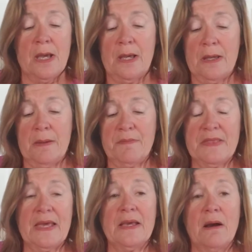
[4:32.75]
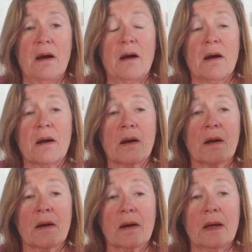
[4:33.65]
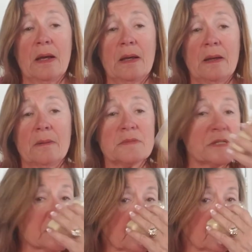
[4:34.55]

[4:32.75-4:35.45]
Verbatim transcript: Um, they are um, just...